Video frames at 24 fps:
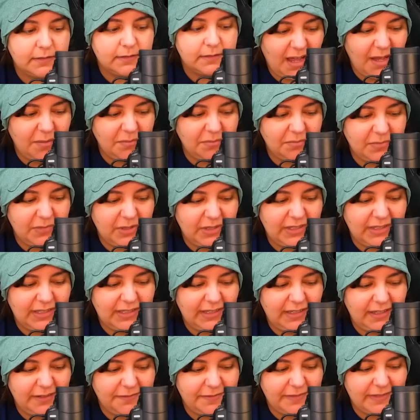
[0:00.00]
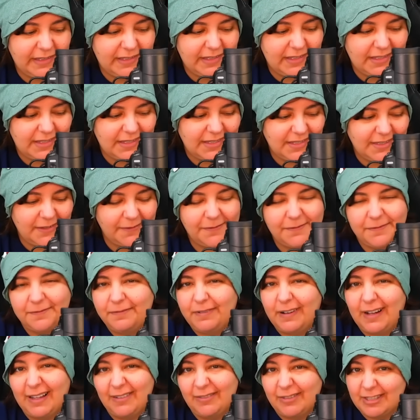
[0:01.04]
I'm gonna give this a
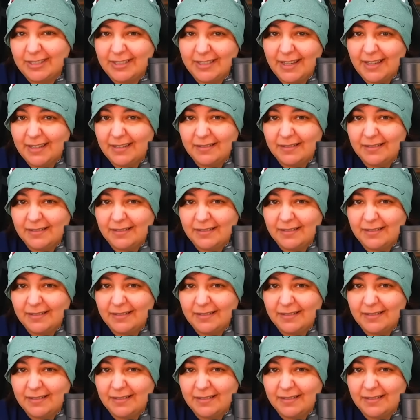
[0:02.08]
5 on 10.